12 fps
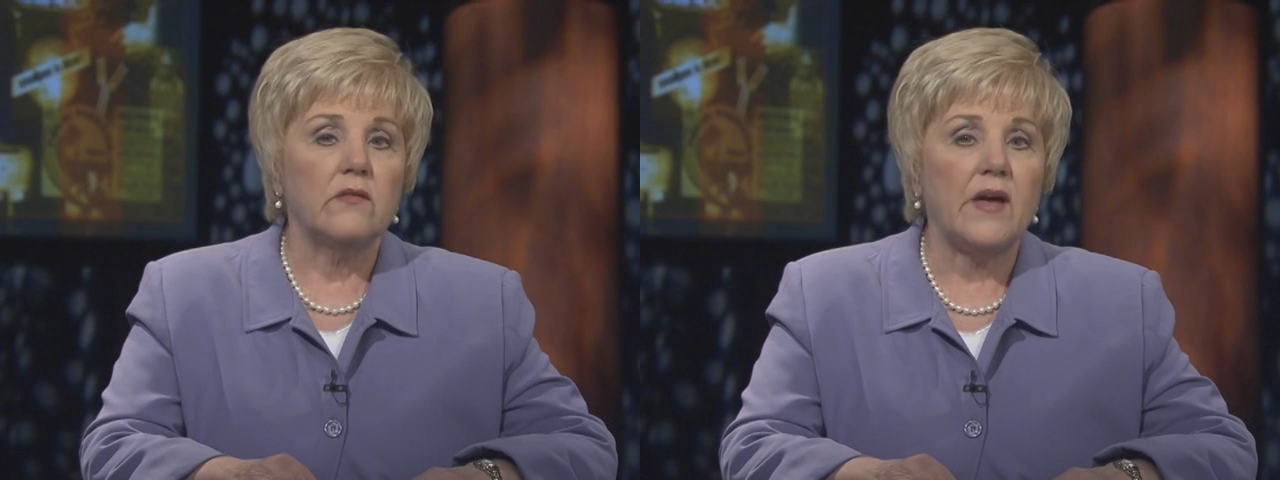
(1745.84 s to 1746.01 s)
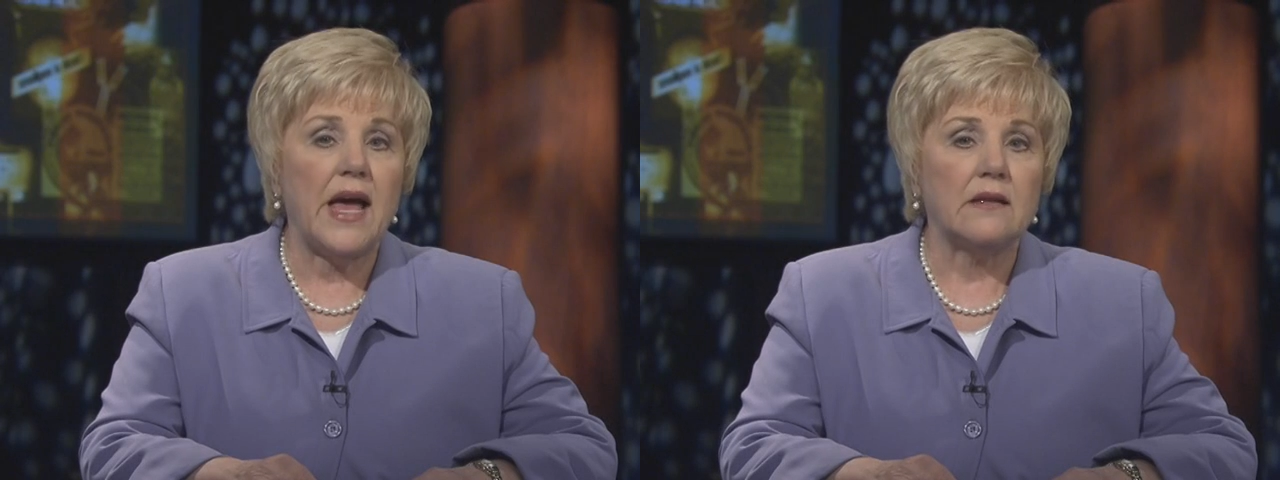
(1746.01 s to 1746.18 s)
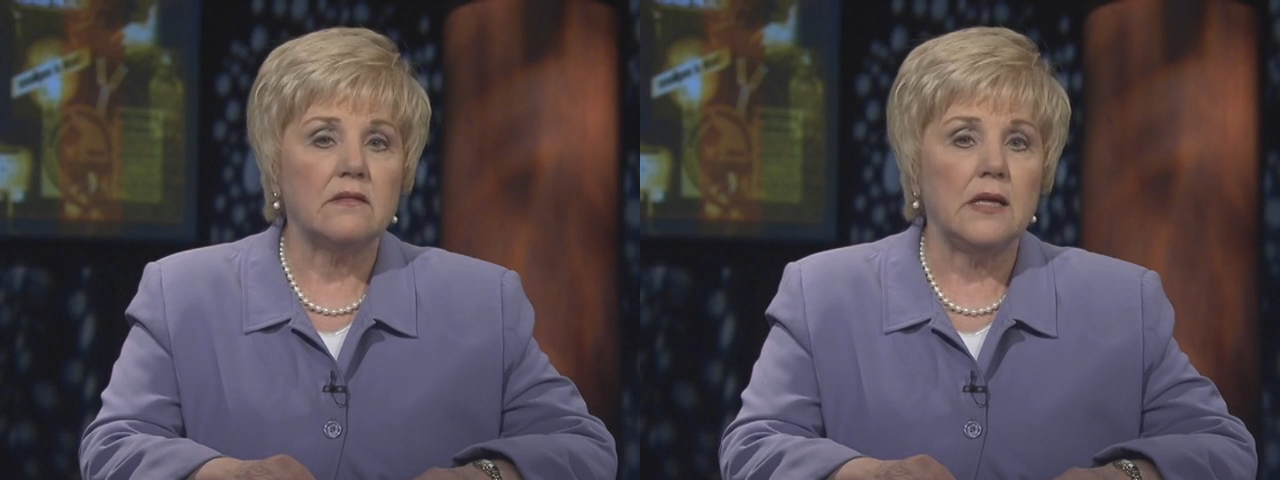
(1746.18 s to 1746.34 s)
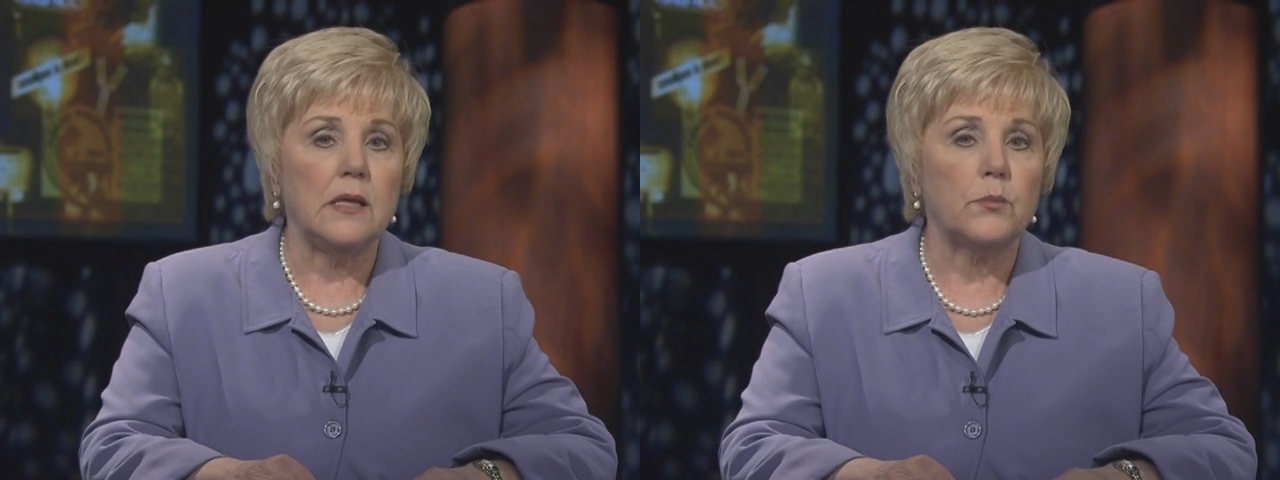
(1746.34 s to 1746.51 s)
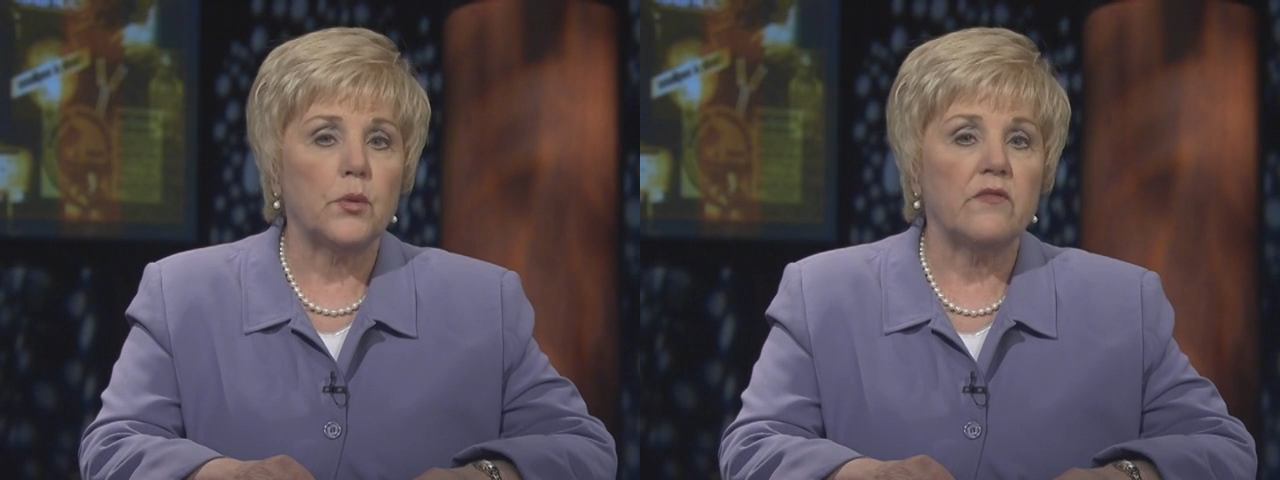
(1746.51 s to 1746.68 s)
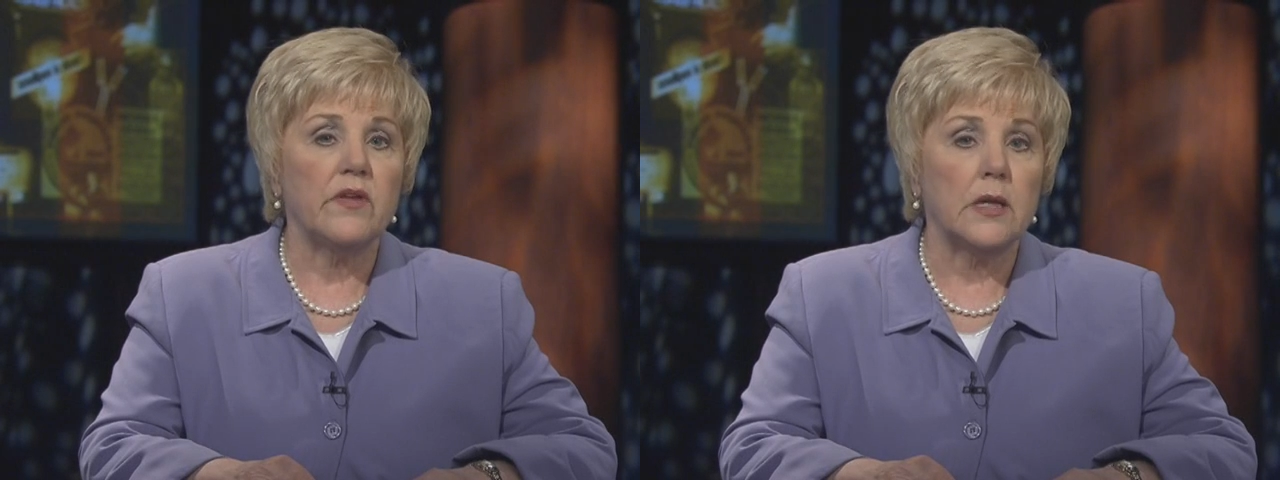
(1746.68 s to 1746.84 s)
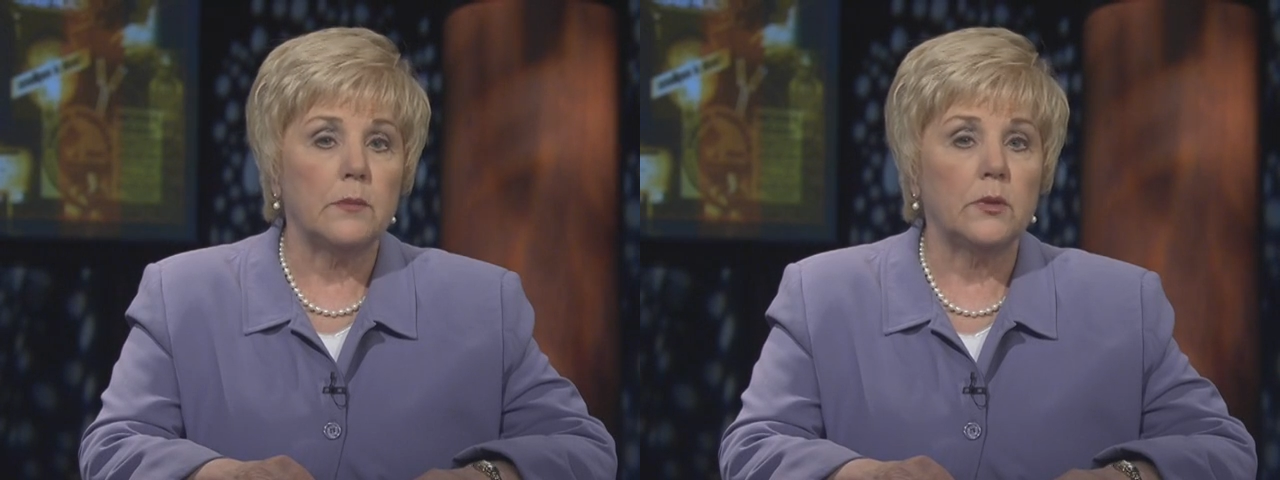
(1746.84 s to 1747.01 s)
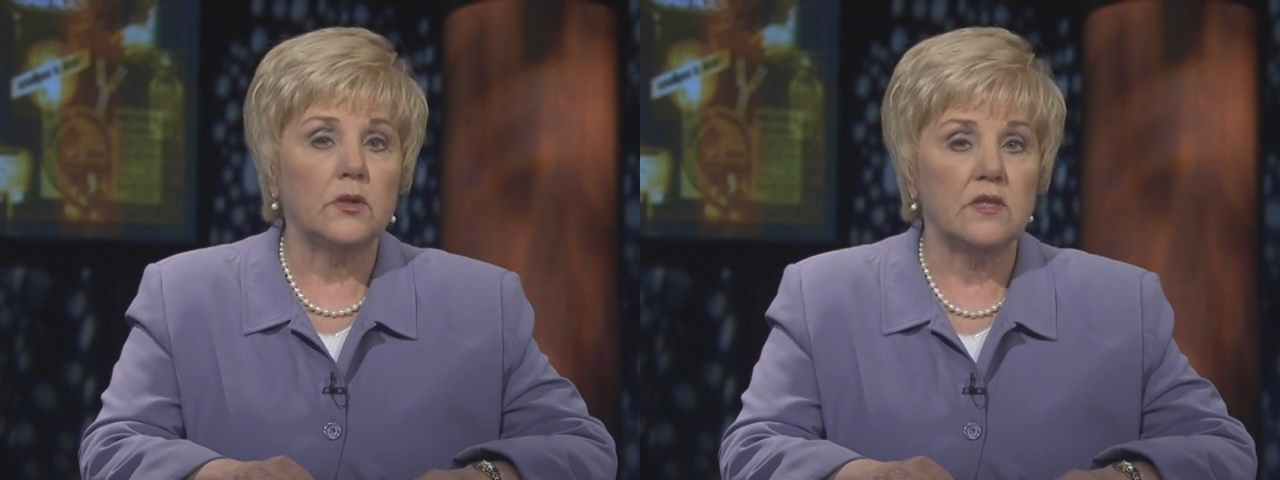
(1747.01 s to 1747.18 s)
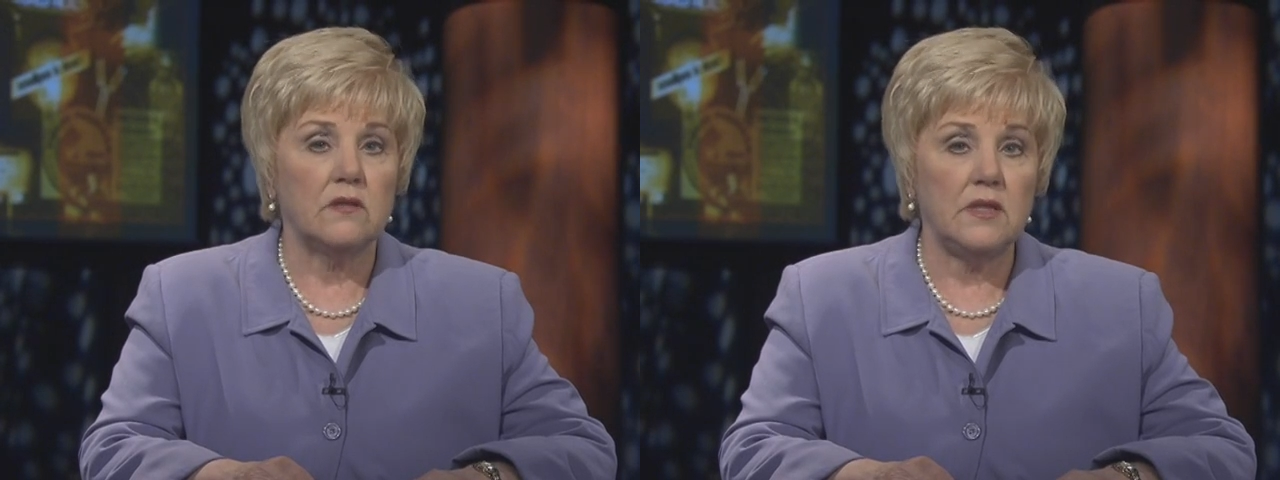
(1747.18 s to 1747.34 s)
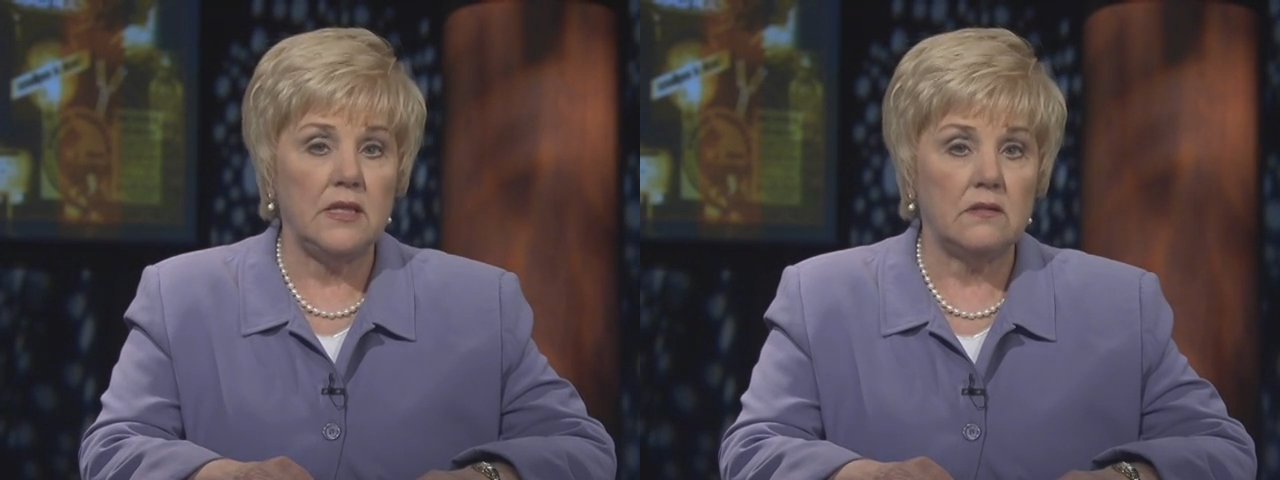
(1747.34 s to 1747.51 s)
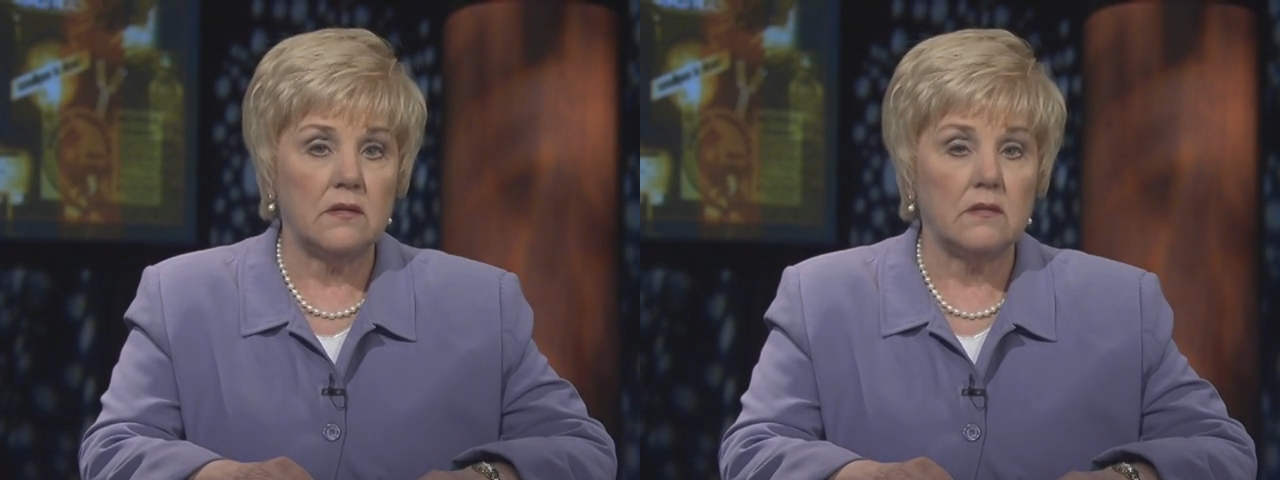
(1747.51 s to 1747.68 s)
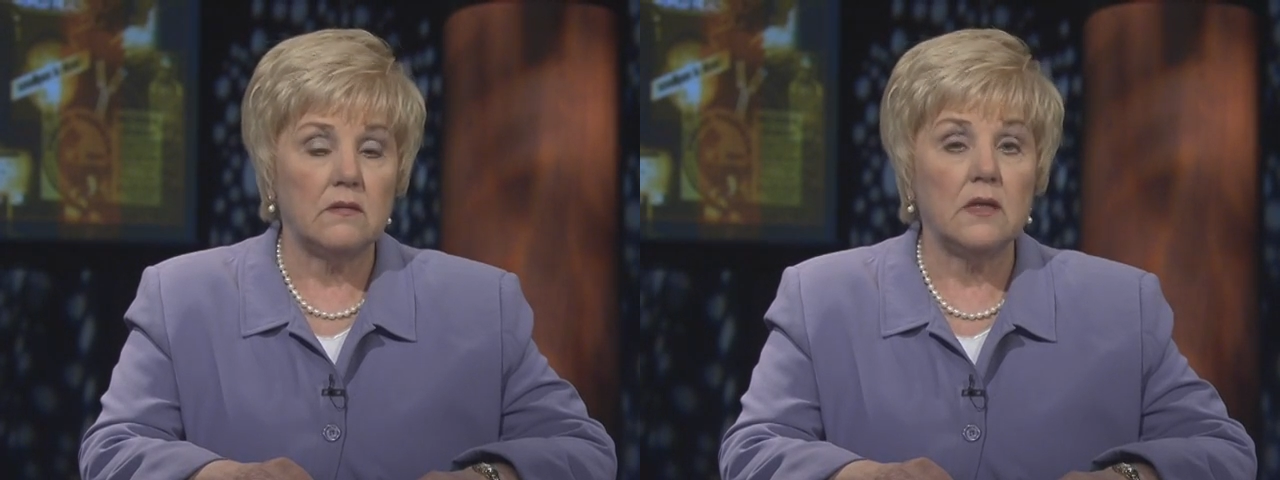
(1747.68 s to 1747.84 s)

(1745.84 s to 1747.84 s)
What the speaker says: vaccine-preventable diseases